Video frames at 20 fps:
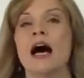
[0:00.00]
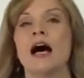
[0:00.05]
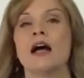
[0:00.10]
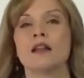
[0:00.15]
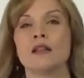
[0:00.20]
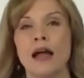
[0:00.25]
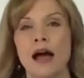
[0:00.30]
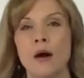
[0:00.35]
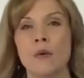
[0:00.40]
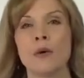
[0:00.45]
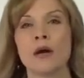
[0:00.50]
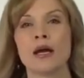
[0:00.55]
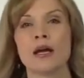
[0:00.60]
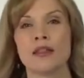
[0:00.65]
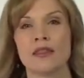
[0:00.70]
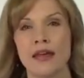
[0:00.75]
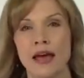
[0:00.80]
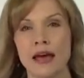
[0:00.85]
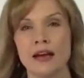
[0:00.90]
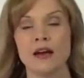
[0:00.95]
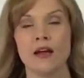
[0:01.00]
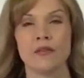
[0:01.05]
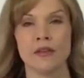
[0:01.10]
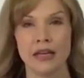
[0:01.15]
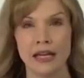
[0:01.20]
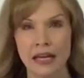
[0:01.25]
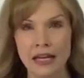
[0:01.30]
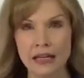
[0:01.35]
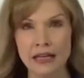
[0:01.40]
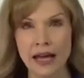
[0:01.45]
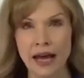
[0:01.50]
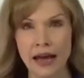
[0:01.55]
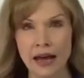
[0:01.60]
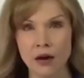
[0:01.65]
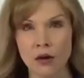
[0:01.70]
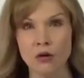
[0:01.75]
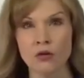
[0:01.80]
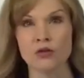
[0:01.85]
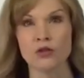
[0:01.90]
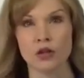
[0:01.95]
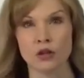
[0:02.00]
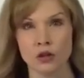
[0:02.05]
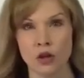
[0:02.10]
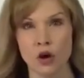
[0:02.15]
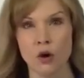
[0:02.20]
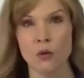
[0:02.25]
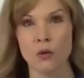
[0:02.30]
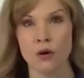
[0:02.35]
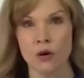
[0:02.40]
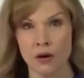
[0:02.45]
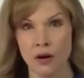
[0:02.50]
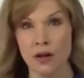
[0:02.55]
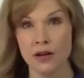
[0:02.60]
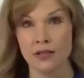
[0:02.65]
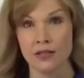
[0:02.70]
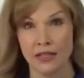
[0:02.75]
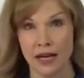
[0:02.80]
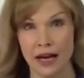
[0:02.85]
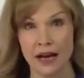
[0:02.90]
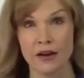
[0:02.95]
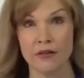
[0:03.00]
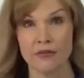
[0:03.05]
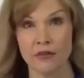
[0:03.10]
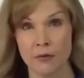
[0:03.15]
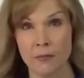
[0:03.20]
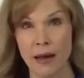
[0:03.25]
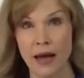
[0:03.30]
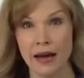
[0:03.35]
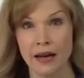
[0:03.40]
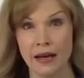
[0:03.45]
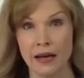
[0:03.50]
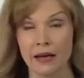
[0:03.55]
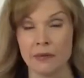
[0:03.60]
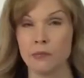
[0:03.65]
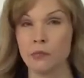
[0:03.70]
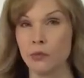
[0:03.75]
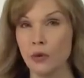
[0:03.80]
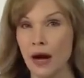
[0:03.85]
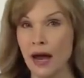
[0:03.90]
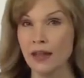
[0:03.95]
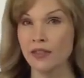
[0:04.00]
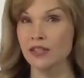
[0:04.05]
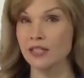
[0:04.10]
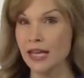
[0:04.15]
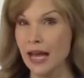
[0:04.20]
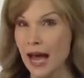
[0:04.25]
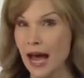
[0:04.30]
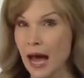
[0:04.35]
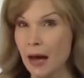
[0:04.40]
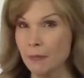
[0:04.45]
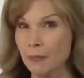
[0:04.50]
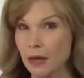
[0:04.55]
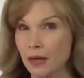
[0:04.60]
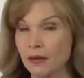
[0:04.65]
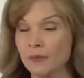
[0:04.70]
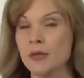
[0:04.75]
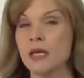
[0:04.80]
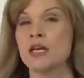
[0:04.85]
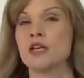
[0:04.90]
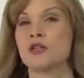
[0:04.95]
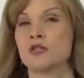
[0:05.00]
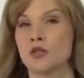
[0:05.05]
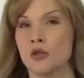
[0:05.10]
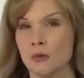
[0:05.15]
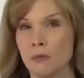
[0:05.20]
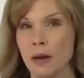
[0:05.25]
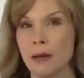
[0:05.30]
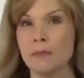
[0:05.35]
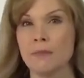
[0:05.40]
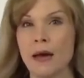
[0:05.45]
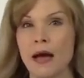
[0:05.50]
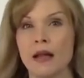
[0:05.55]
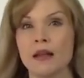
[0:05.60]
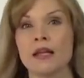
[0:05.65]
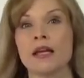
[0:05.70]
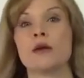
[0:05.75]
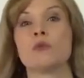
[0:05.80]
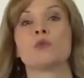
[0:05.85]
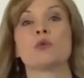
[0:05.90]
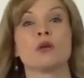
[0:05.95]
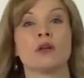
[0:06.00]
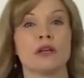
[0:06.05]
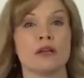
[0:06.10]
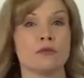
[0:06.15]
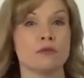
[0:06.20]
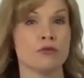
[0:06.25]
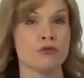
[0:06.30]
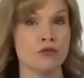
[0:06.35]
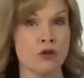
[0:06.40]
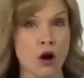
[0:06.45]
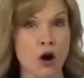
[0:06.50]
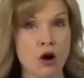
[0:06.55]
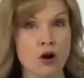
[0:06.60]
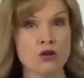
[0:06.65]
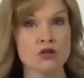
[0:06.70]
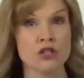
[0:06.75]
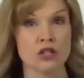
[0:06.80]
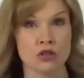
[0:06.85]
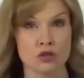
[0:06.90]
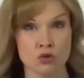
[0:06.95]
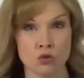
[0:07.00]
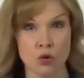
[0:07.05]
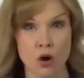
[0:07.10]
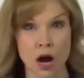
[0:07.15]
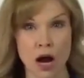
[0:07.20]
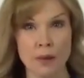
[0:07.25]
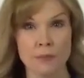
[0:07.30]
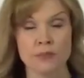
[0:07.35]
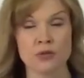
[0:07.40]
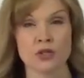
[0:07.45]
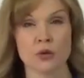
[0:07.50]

allowing then on the inhale the lower diaphragmatic breath to happen so that my belly really falls and drops,